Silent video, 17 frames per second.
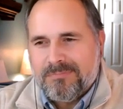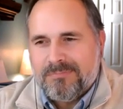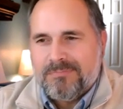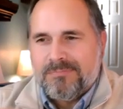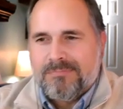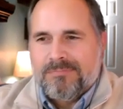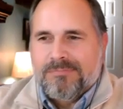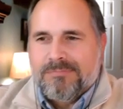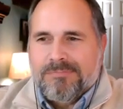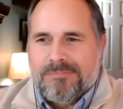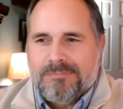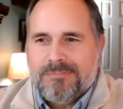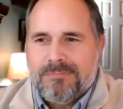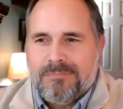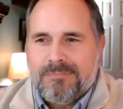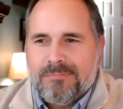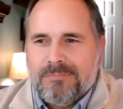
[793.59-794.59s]

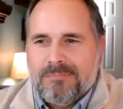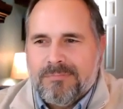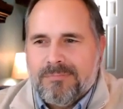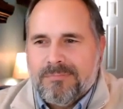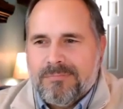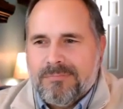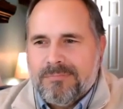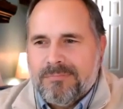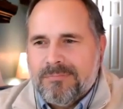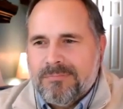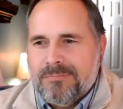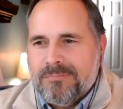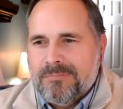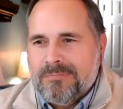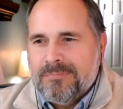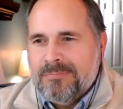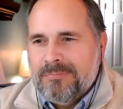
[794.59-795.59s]

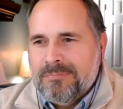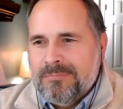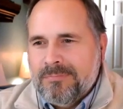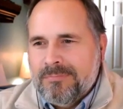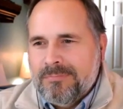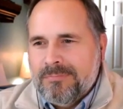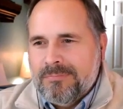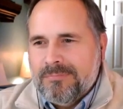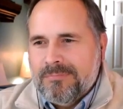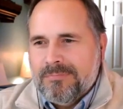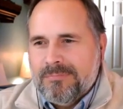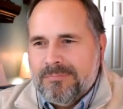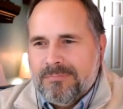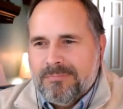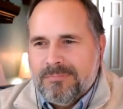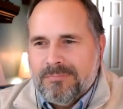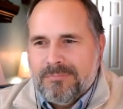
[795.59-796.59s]

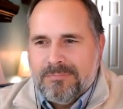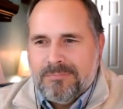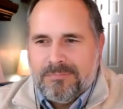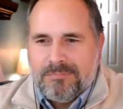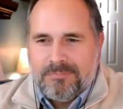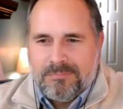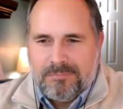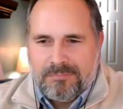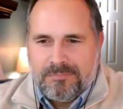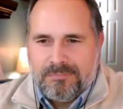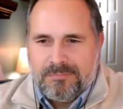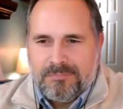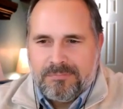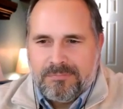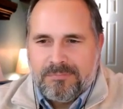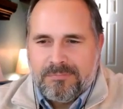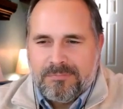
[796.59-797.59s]

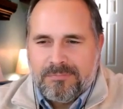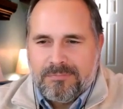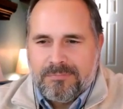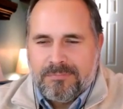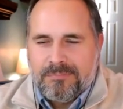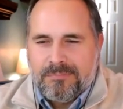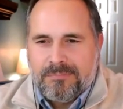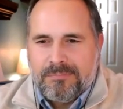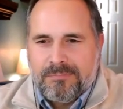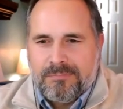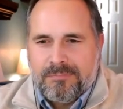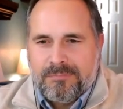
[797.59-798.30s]
The person shown says nothing.